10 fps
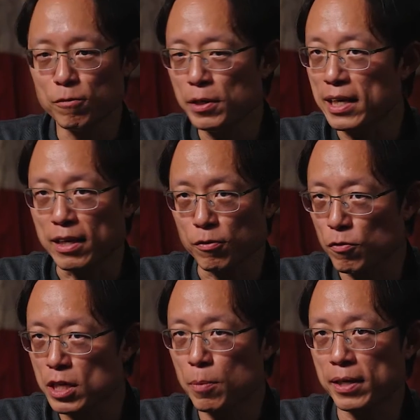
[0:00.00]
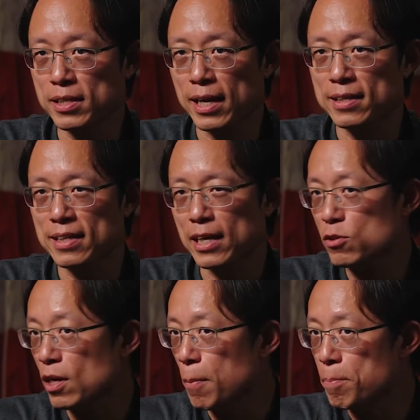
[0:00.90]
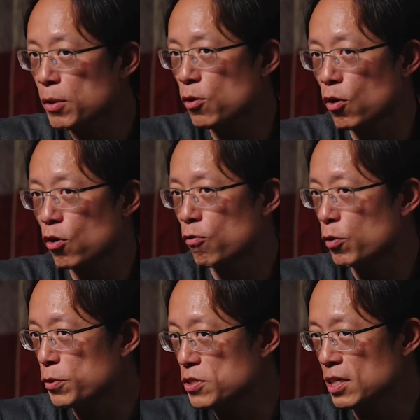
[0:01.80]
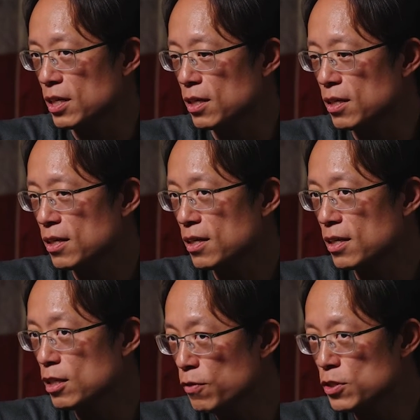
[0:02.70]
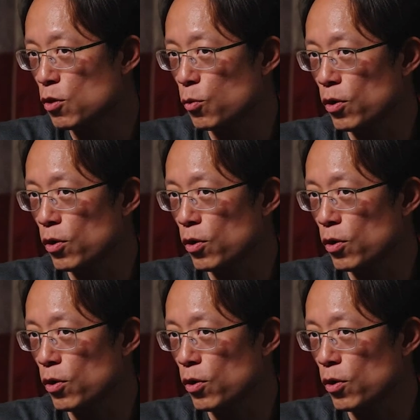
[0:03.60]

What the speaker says: really, if you think about that, that's a mirror of what we see in the physical